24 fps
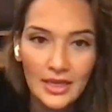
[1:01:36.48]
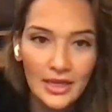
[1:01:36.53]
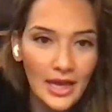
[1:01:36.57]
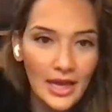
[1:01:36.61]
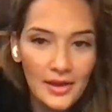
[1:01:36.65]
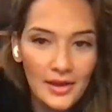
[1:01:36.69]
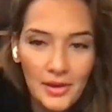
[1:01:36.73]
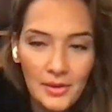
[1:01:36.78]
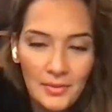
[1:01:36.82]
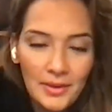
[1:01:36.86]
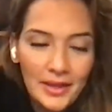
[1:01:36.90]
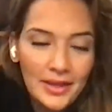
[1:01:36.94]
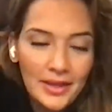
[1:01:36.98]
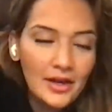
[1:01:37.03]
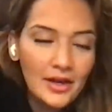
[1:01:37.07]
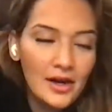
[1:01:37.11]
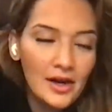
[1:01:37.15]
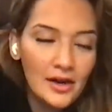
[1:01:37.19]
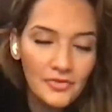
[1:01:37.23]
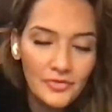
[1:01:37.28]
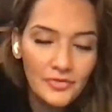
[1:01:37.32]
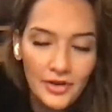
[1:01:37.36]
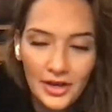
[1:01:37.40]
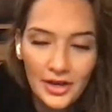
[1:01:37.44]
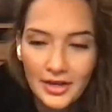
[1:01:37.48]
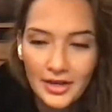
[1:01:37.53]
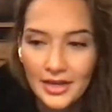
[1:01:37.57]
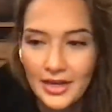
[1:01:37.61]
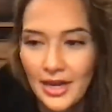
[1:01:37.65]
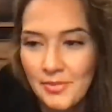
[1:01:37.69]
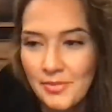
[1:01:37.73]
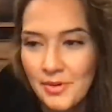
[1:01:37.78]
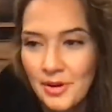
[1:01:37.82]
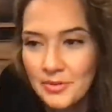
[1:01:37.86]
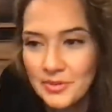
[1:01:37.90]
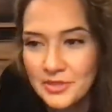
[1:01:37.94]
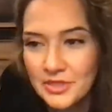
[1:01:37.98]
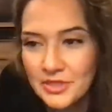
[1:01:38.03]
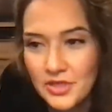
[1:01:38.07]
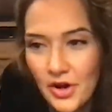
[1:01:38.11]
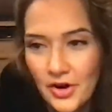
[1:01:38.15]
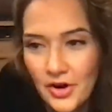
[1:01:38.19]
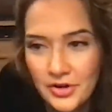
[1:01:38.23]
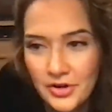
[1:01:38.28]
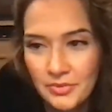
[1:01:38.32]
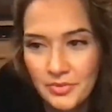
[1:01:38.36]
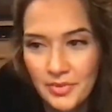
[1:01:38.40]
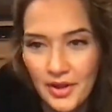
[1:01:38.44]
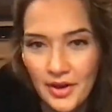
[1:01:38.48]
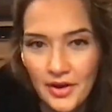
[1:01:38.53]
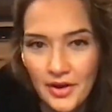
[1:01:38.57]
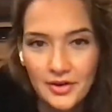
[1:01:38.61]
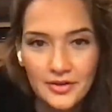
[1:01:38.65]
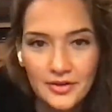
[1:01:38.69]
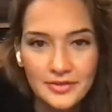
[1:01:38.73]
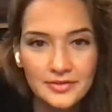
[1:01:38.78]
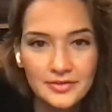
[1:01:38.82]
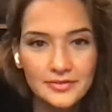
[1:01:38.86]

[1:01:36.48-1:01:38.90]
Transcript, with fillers: I, am like, "Oh fuck, I probably scarred him there."